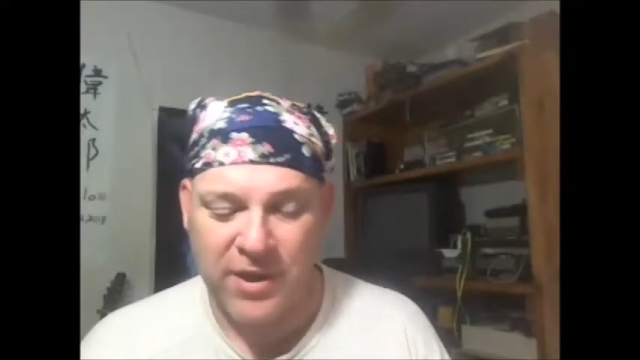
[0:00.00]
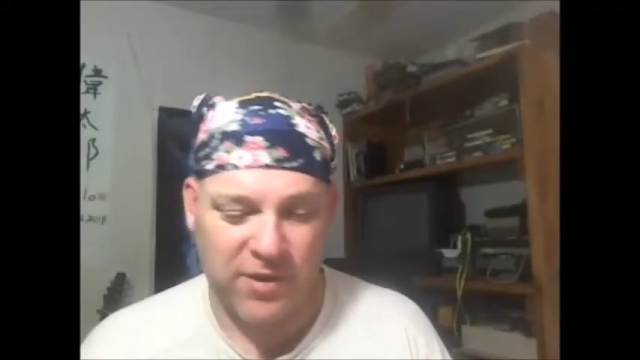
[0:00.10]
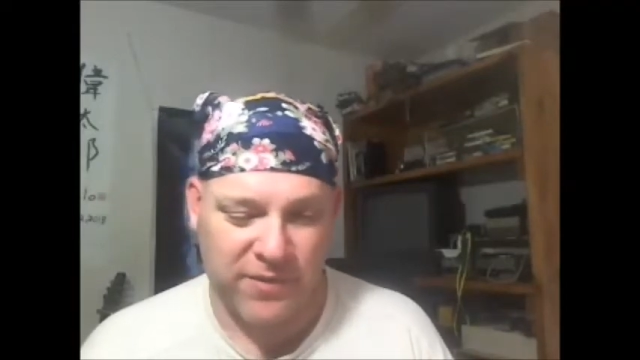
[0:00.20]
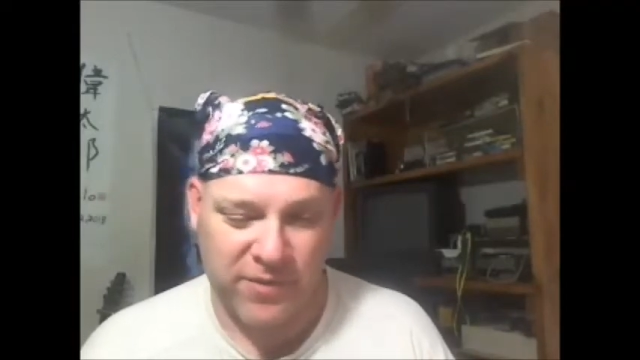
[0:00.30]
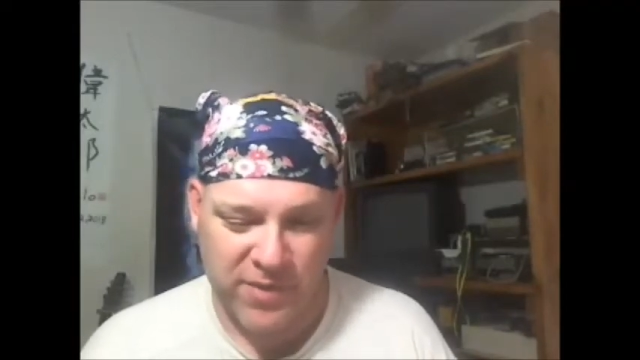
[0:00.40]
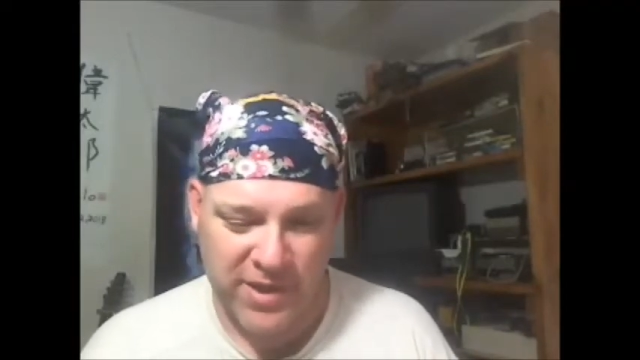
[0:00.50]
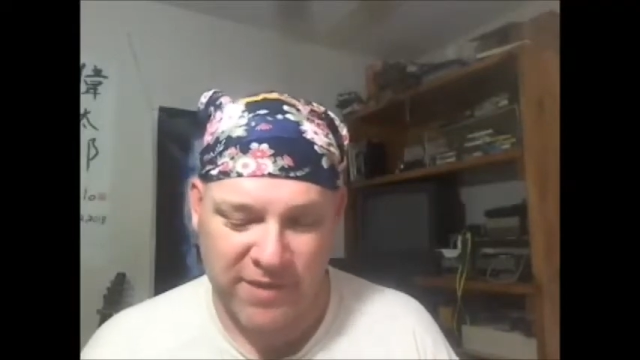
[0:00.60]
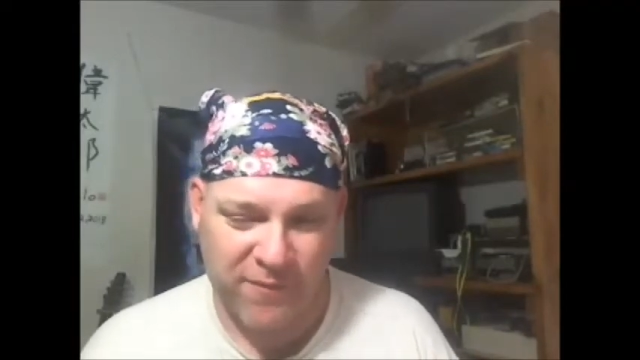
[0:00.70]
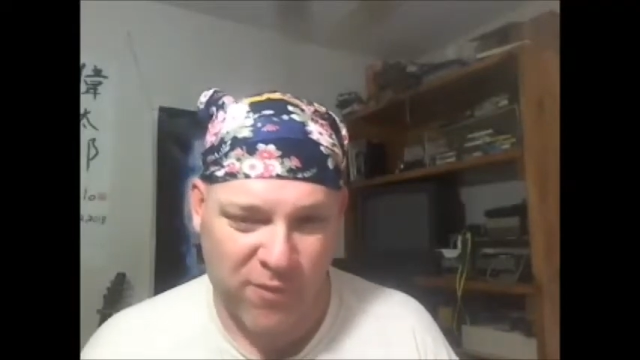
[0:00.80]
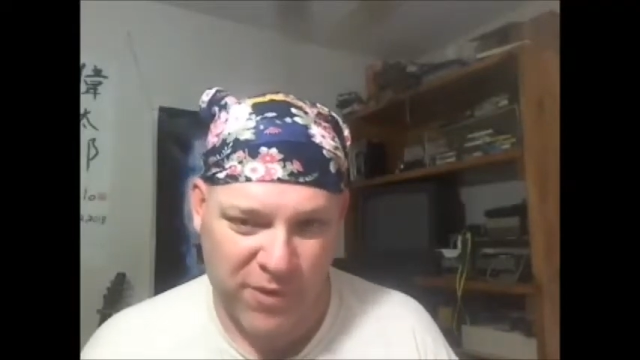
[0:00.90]
You don't have to run
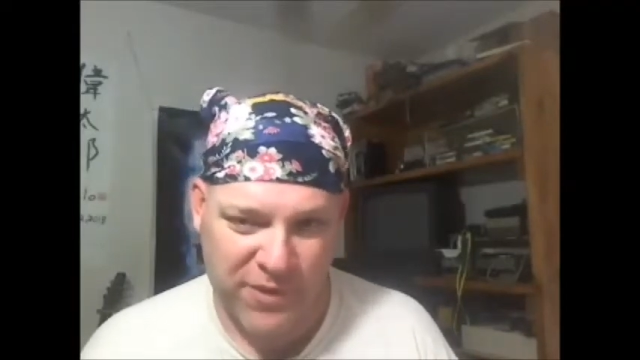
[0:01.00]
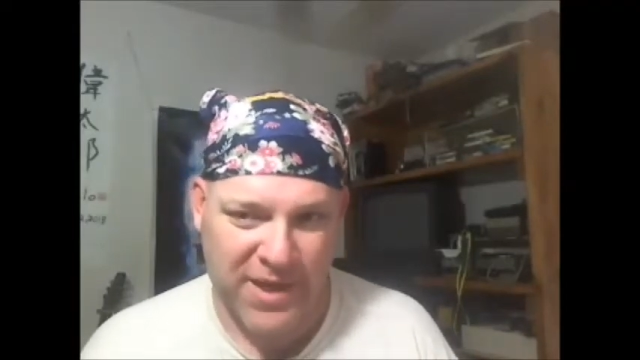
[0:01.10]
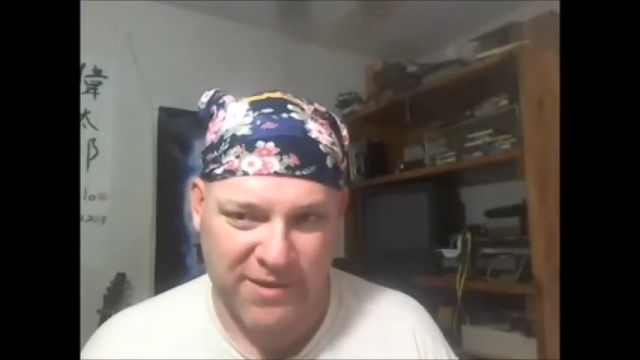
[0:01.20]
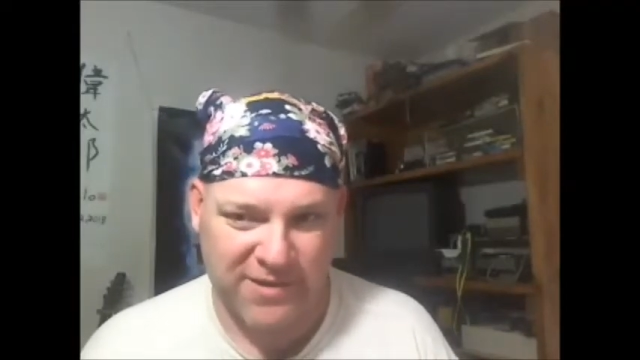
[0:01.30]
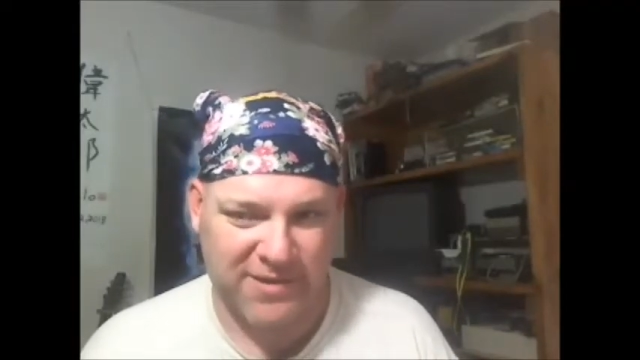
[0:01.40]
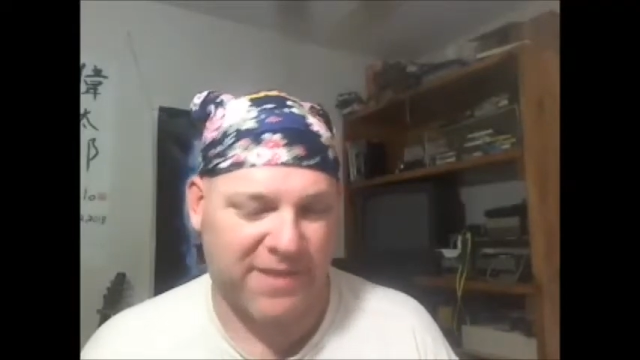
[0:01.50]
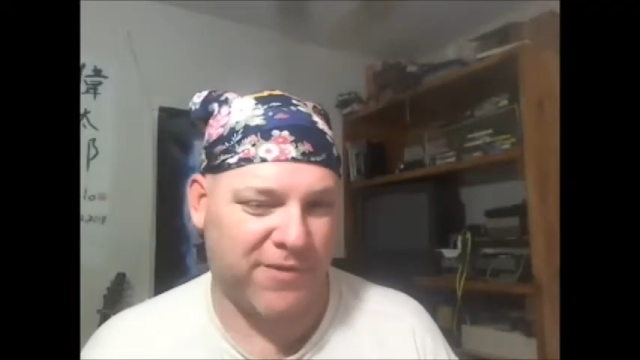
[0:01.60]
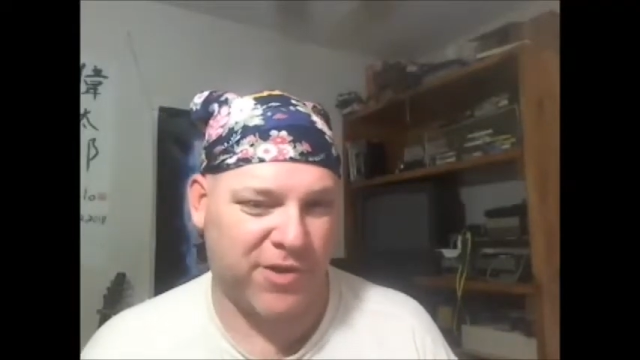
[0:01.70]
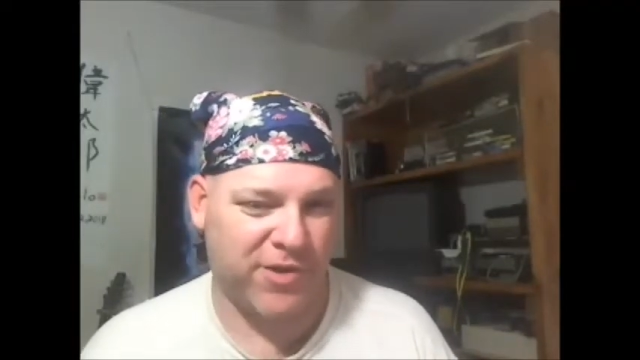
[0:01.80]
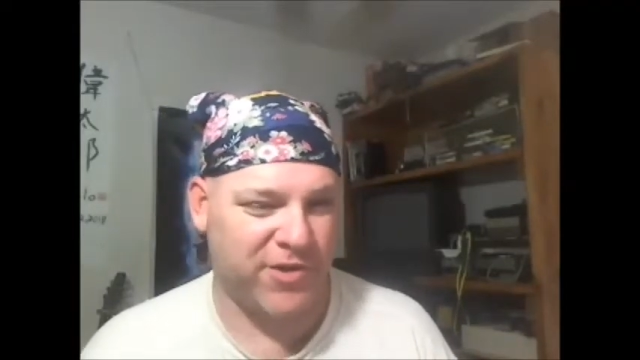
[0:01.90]
down
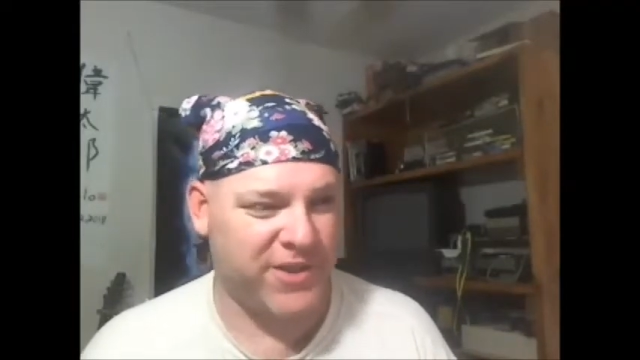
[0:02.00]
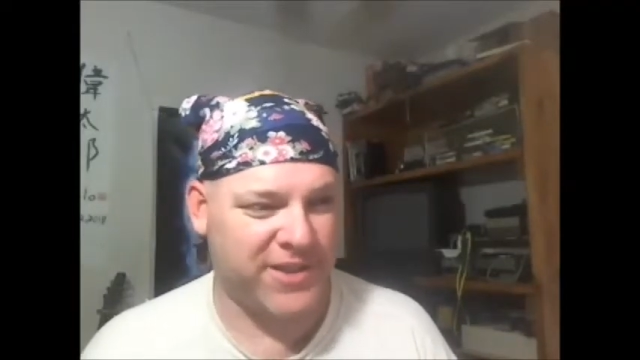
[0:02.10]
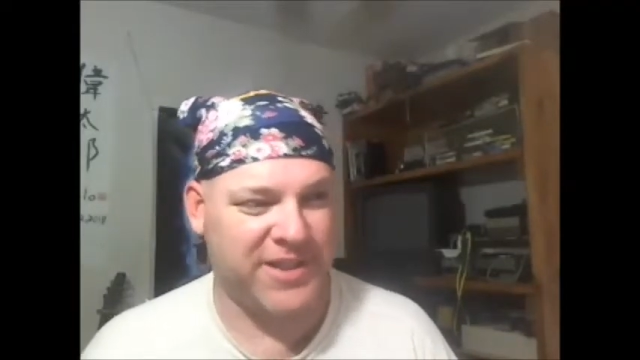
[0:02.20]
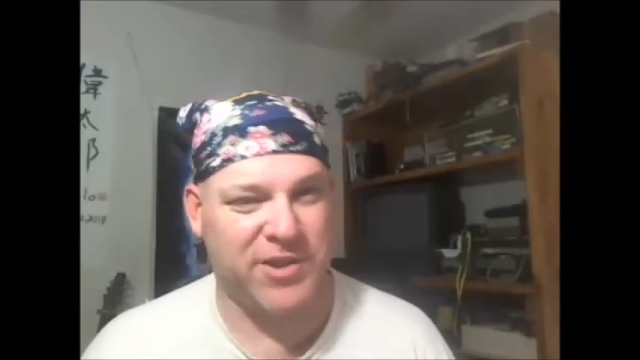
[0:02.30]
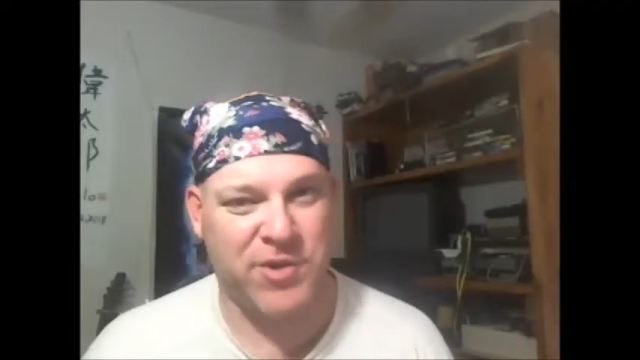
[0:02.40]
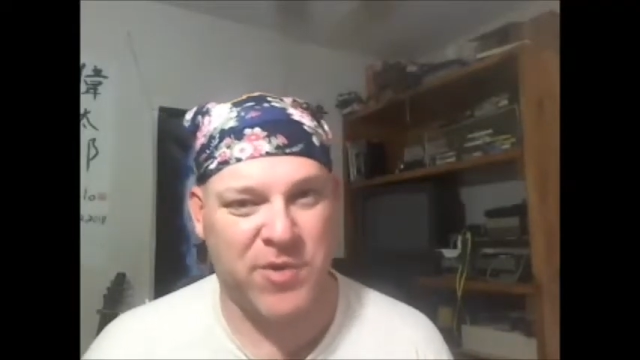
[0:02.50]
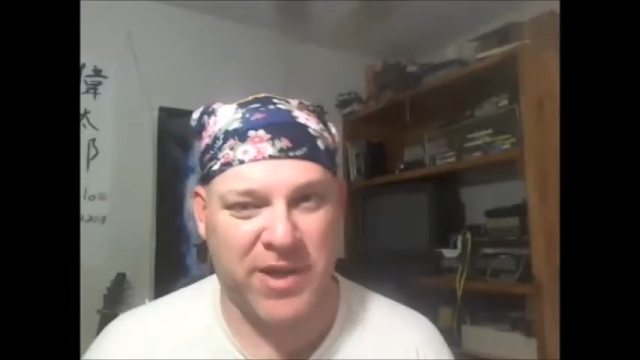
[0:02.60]
4,762